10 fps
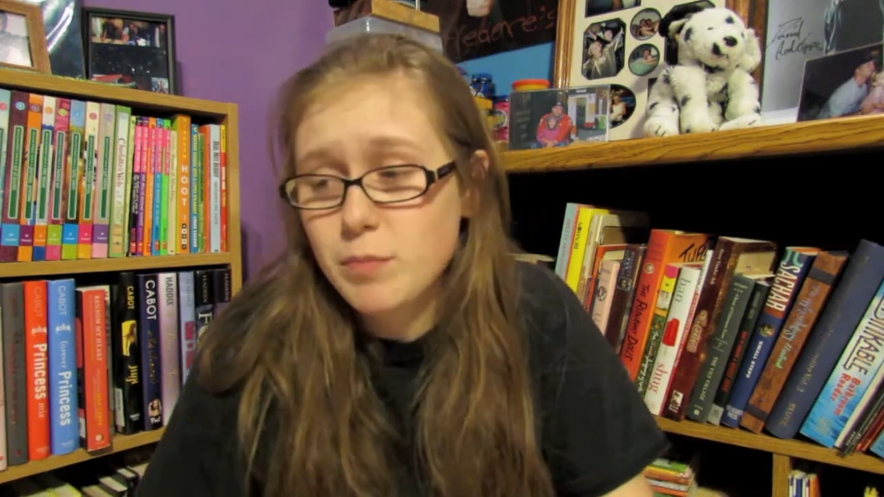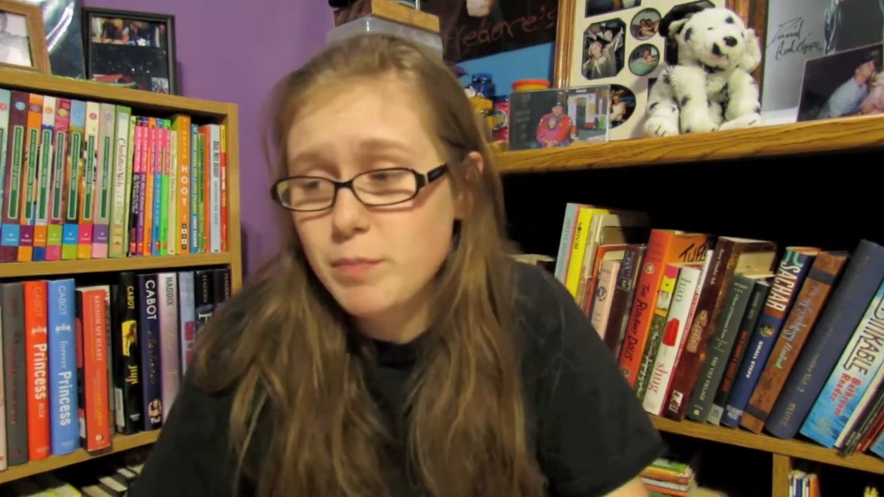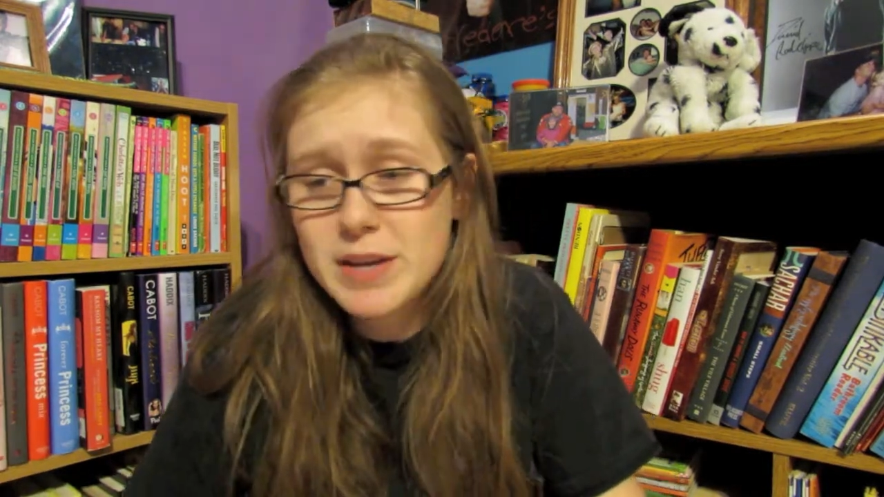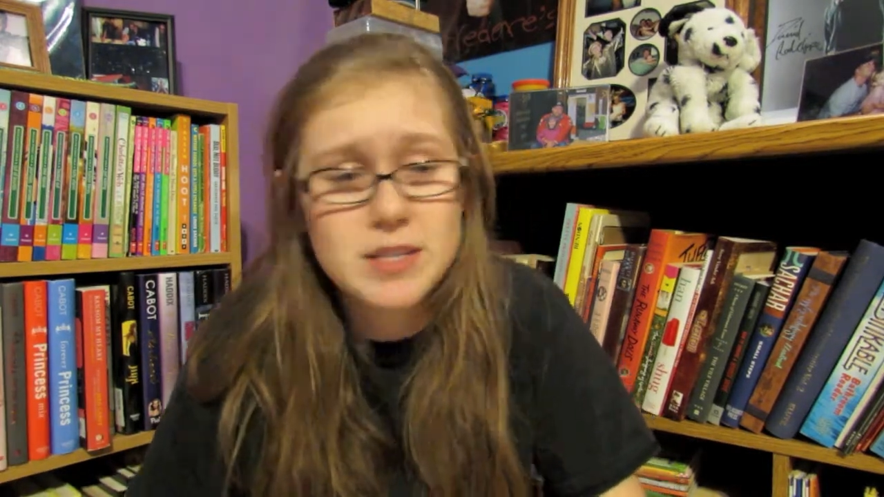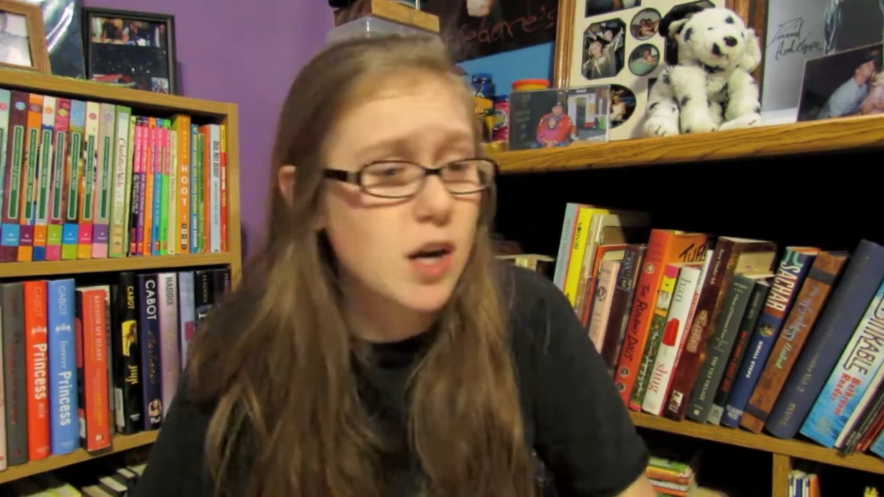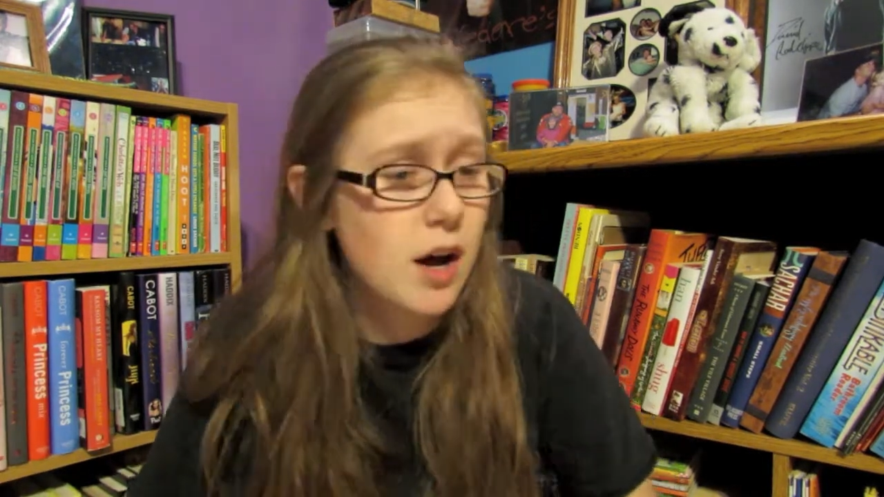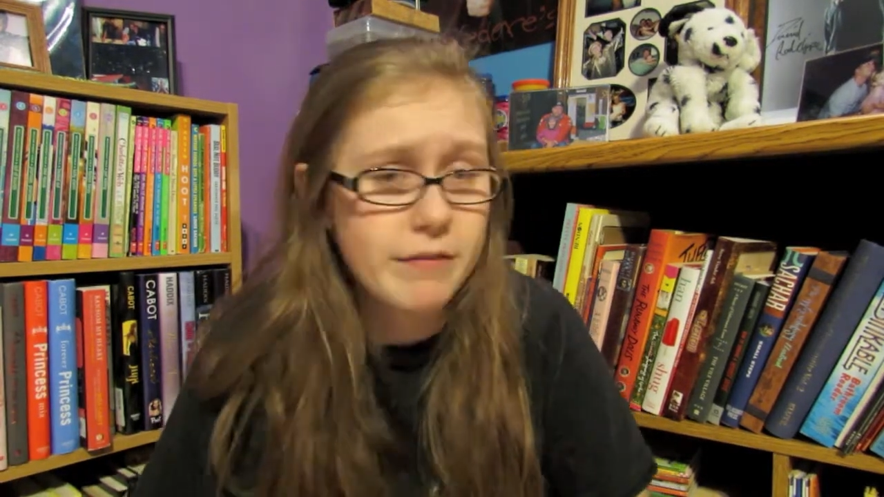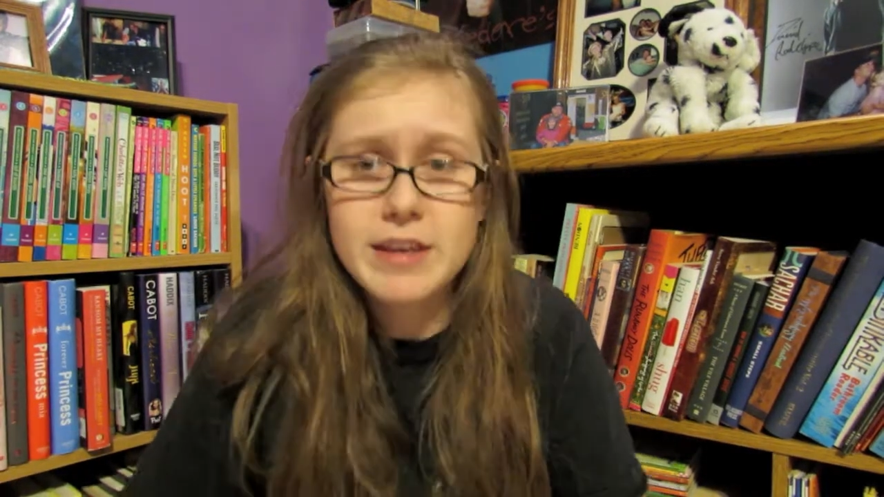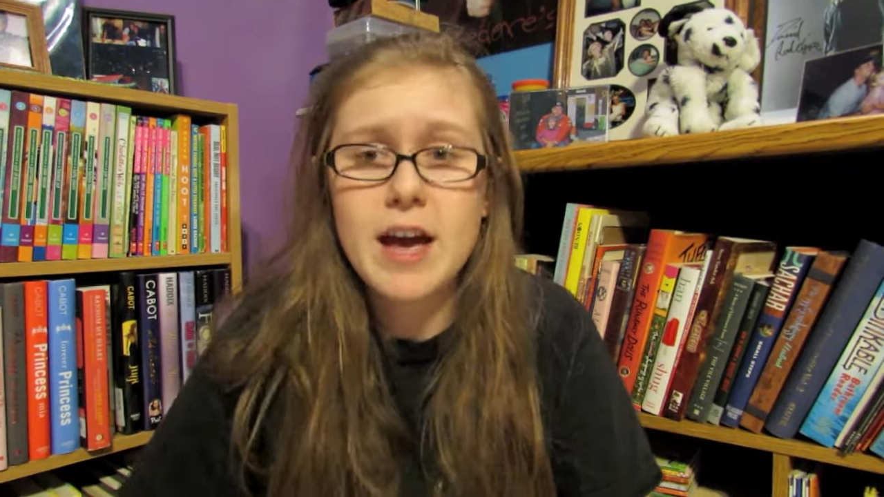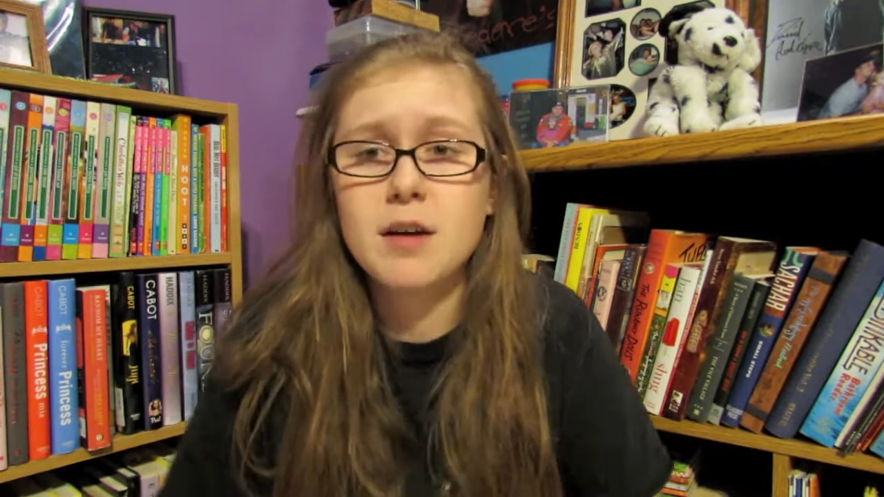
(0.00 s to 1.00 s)
pissed
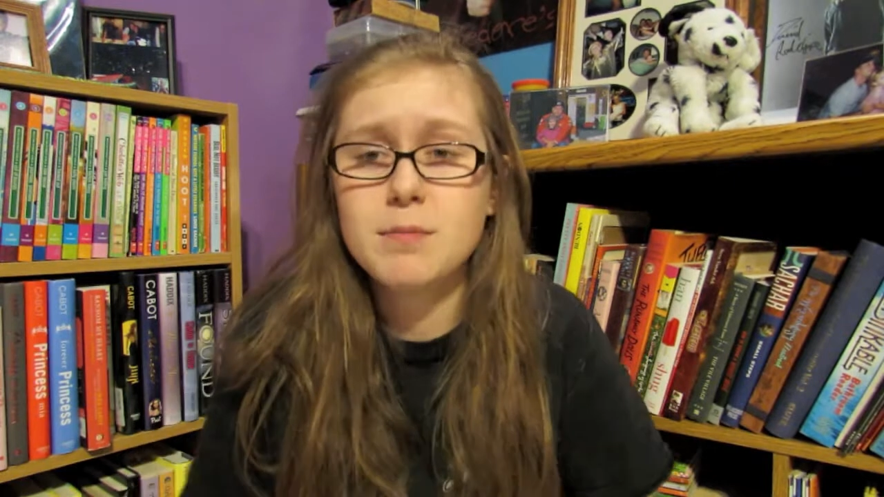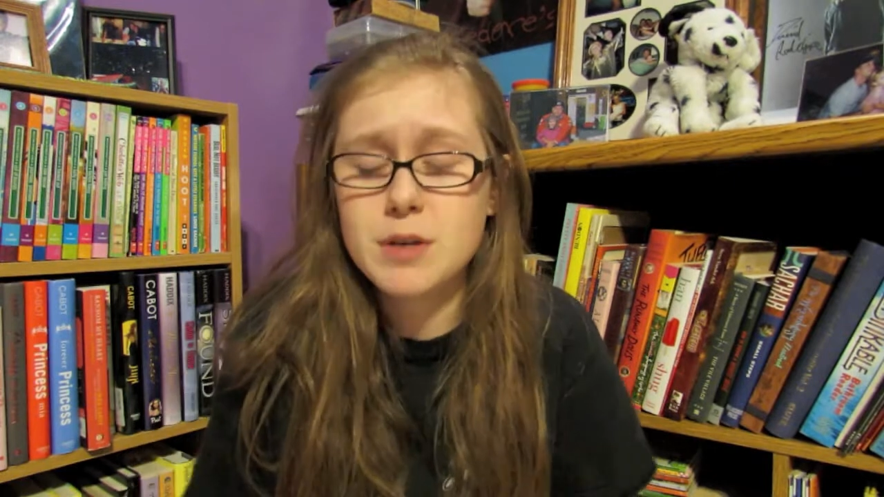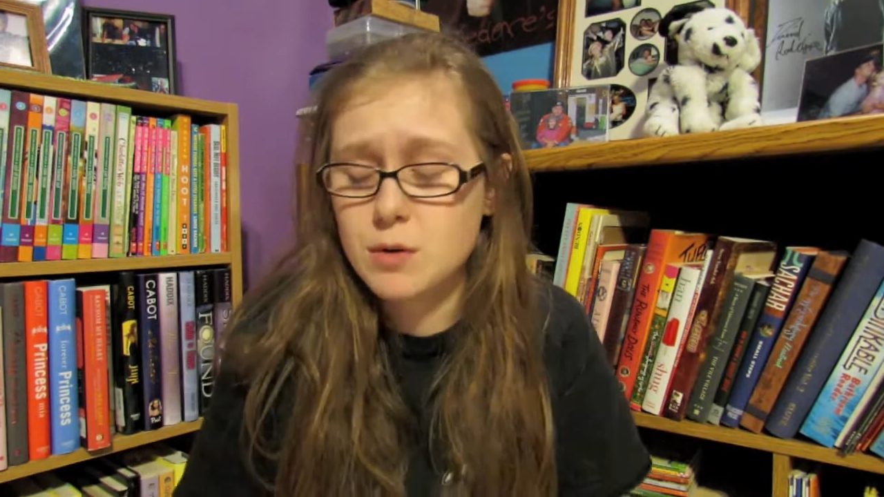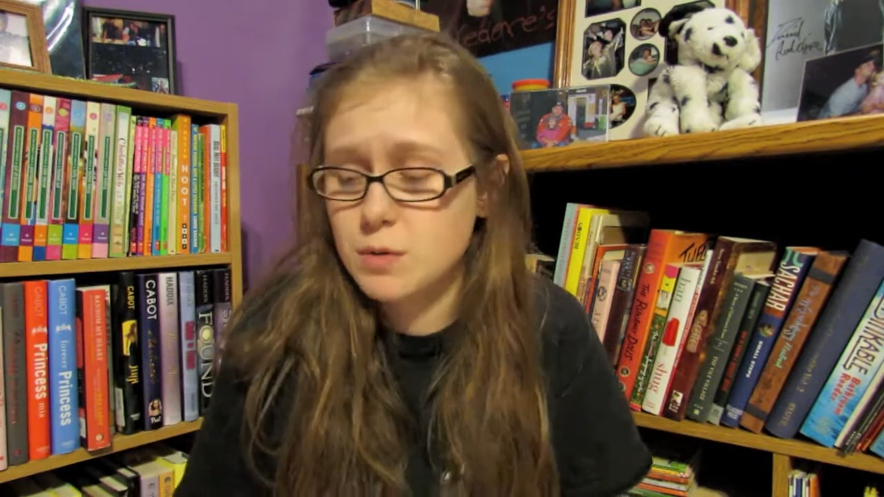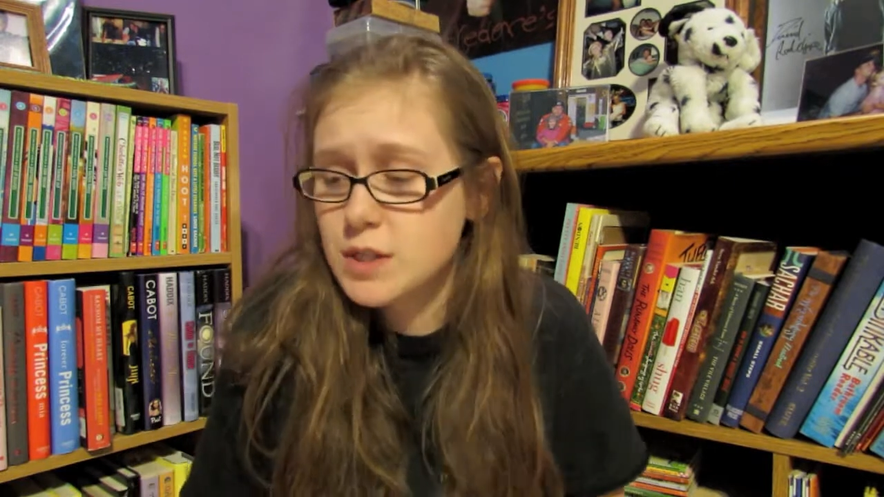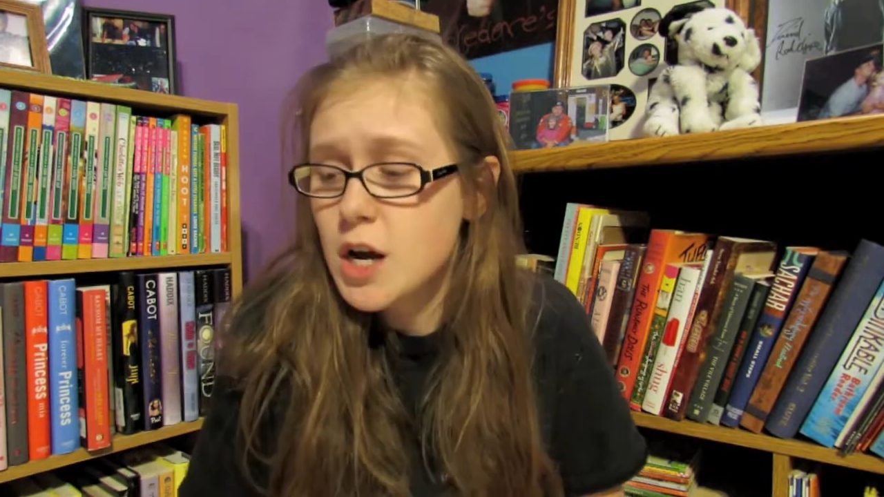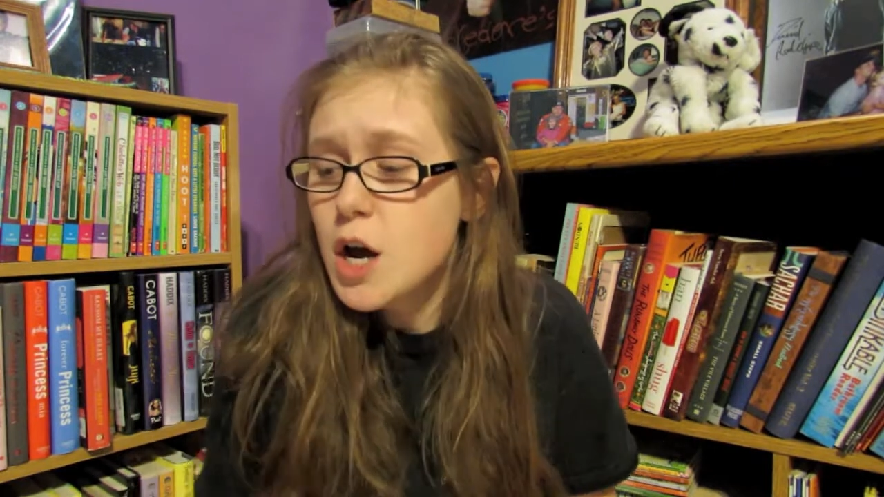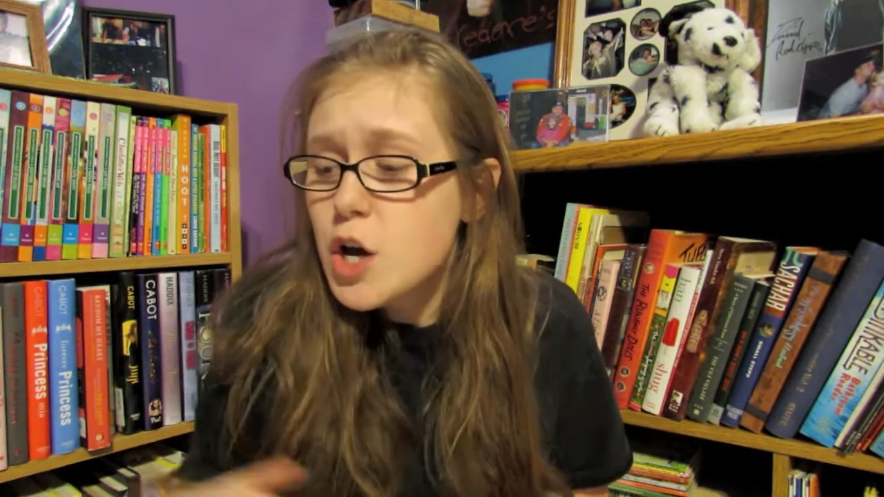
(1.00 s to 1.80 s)
off yet amused.